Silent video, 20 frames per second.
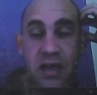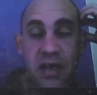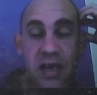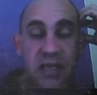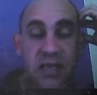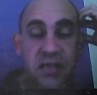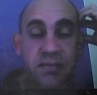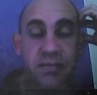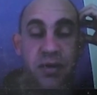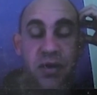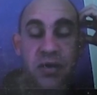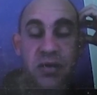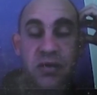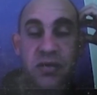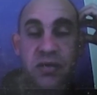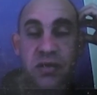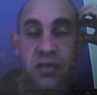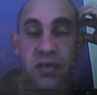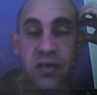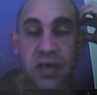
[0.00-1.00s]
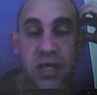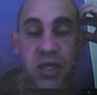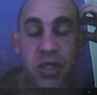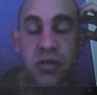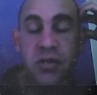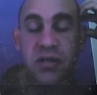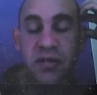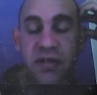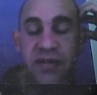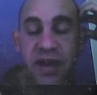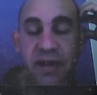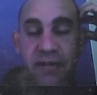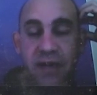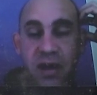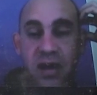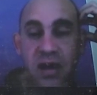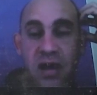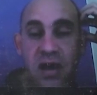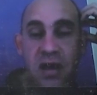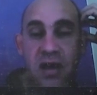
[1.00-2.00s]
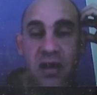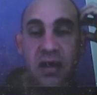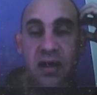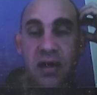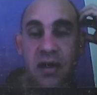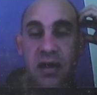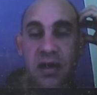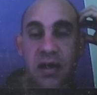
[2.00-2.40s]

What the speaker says: they get exposed to the issues of Africa,